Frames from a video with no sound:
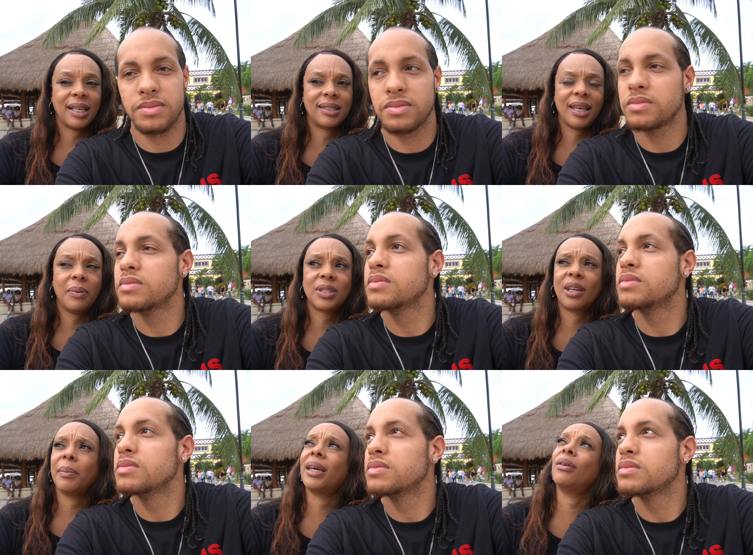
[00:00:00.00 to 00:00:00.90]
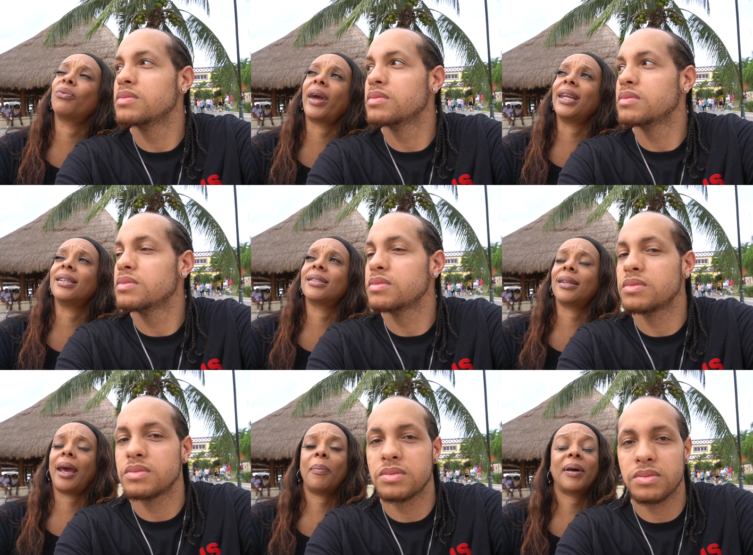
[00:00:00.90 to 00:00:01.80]
Speaker 1: they said it was gonna be raining
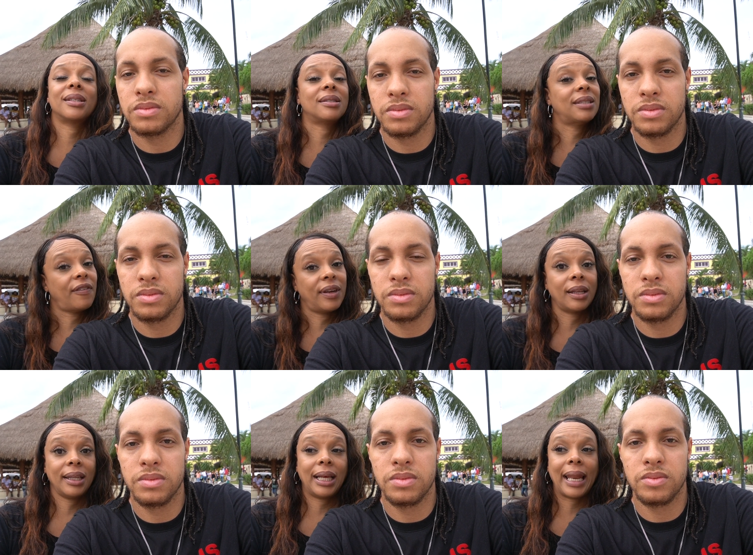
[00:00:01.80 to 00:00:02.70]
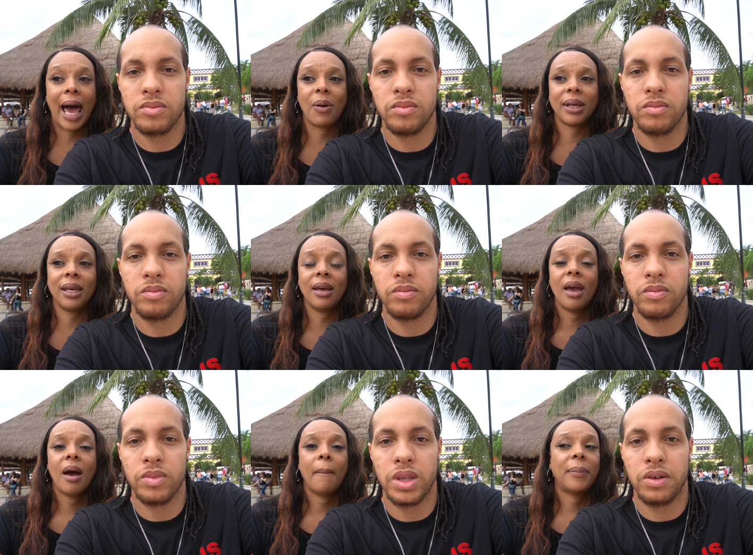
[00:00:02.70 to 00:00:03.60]
today, but it's definitely cloudy,
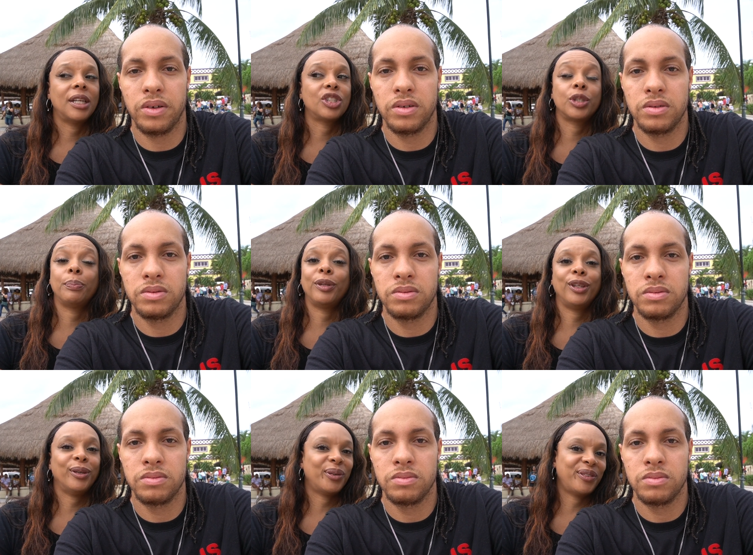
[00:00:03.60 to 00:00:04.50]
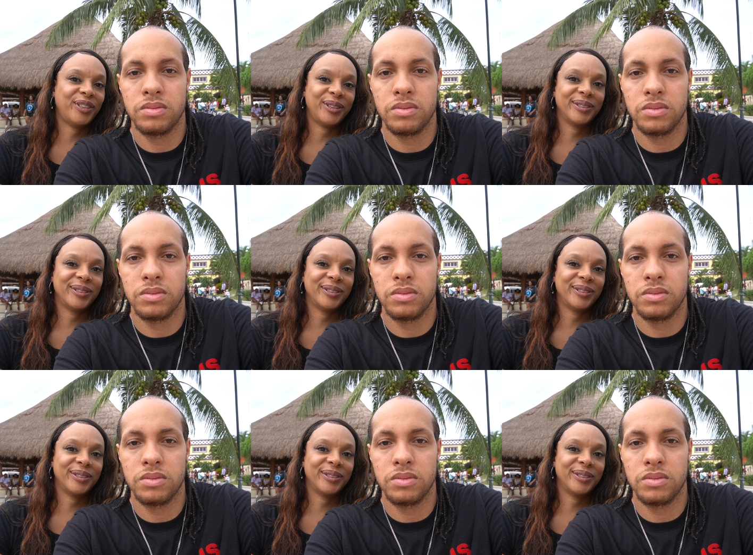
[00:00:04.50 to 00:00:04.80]
but it's beautiful.